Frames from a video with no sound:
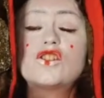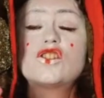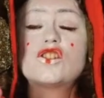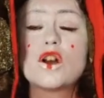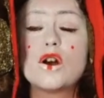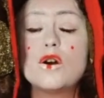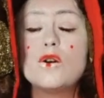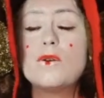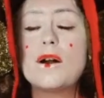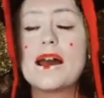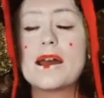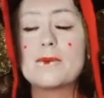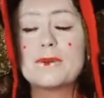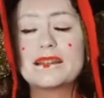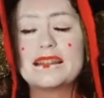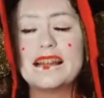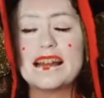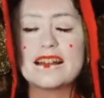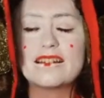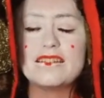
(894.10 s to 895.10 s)
So I
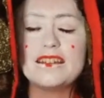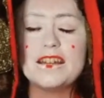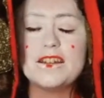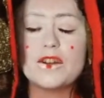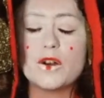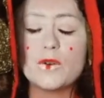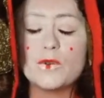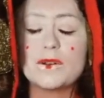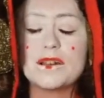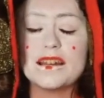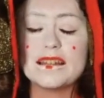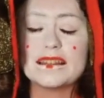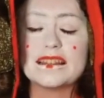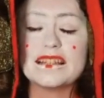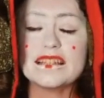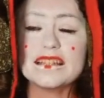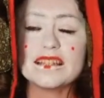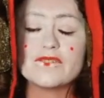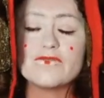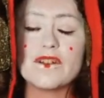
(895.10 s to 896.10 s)
would likely go
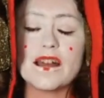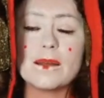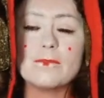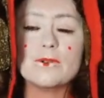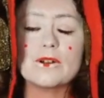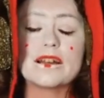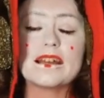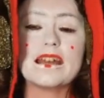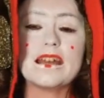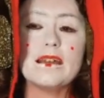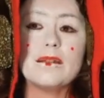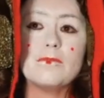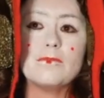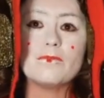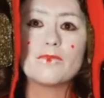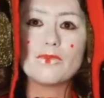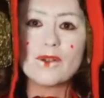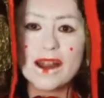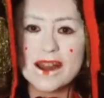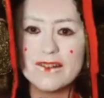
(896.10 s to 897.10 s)
get this fabric in
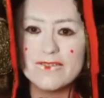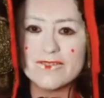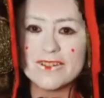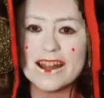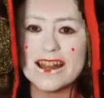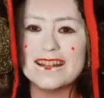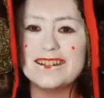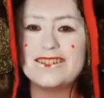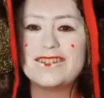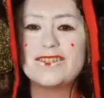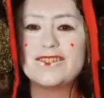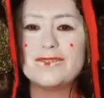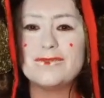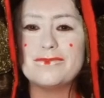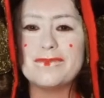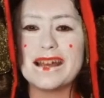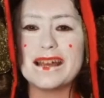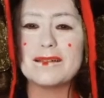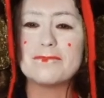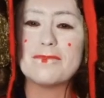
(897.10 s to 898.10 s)
bright red
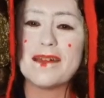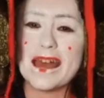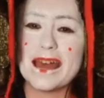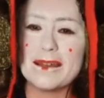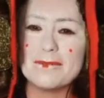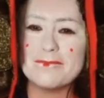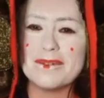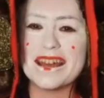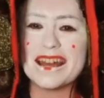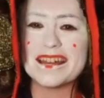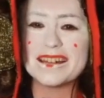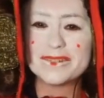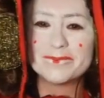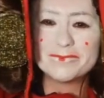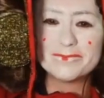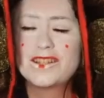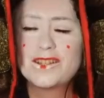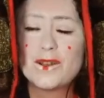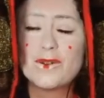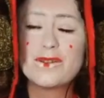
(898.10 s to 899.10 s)
to make Padme.
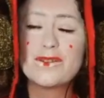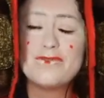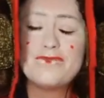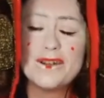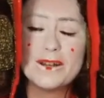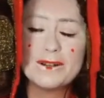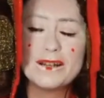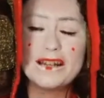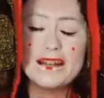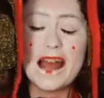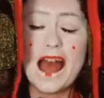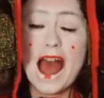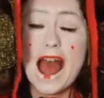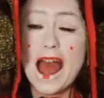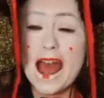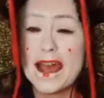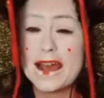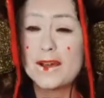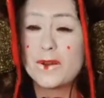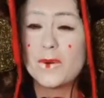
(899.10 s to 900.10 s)
So the very
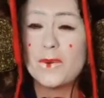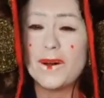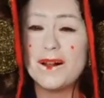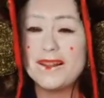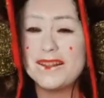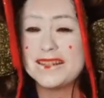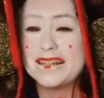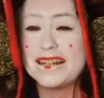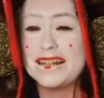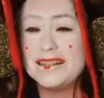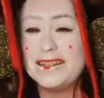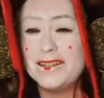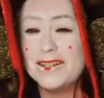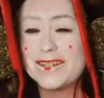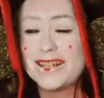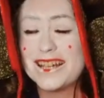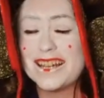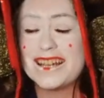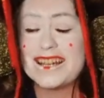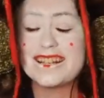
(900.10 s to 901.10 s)
high quality
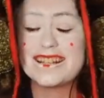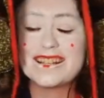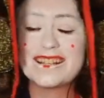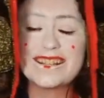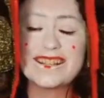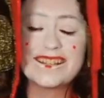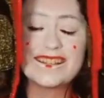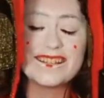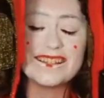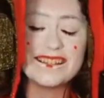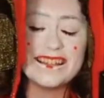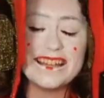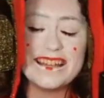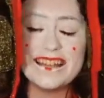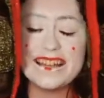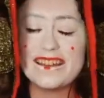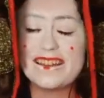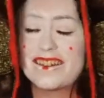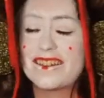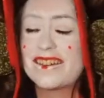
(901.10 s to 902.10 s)
looking,
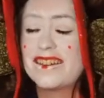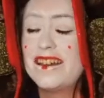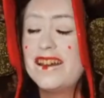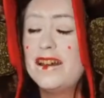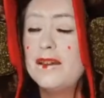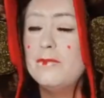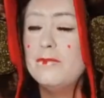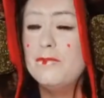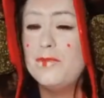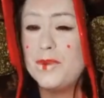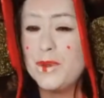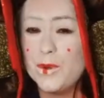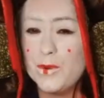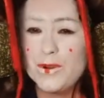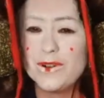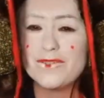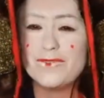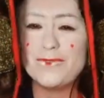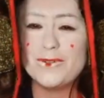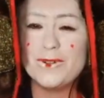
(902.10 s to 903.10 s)
sleek,
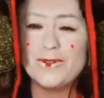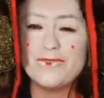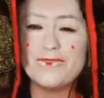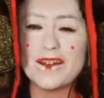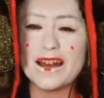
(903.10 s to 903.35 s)
beautiful